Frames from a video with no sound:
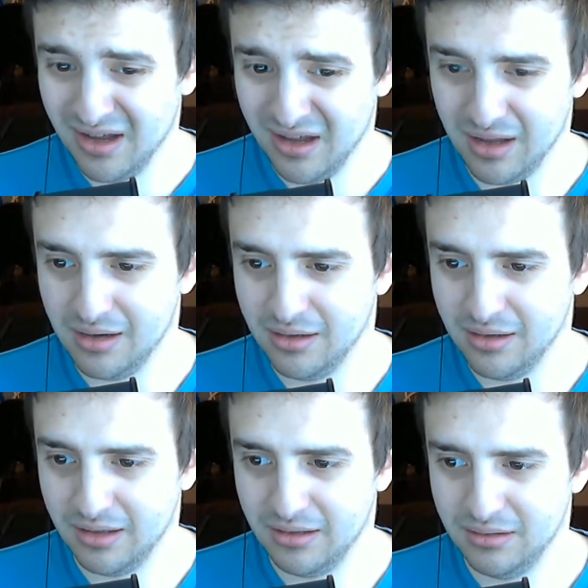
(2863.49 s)
And
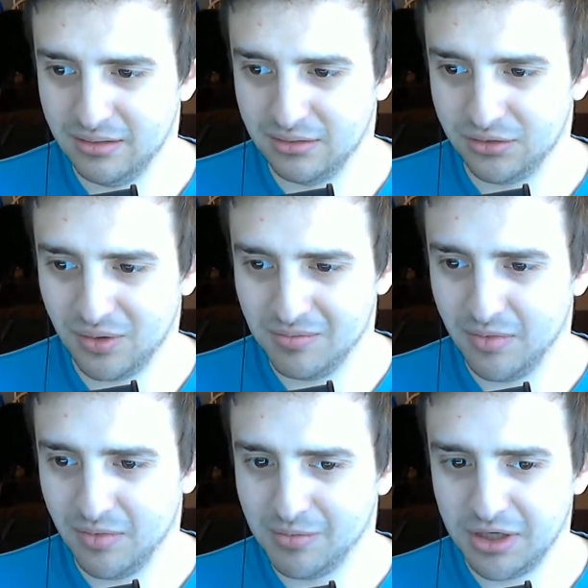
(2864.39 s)
so
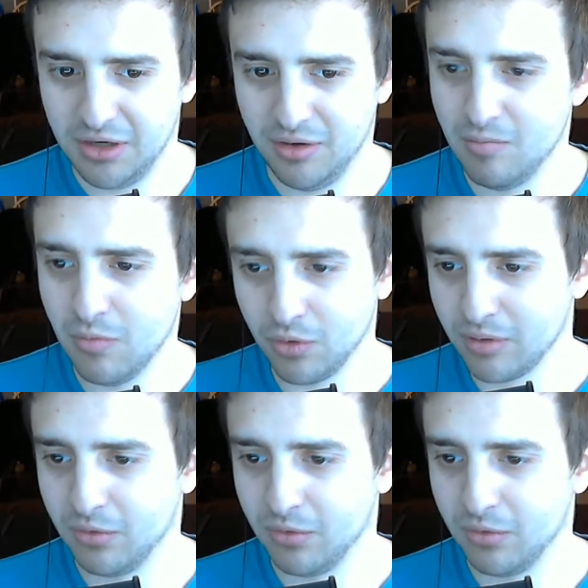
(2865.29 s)
I'm just hearing more and more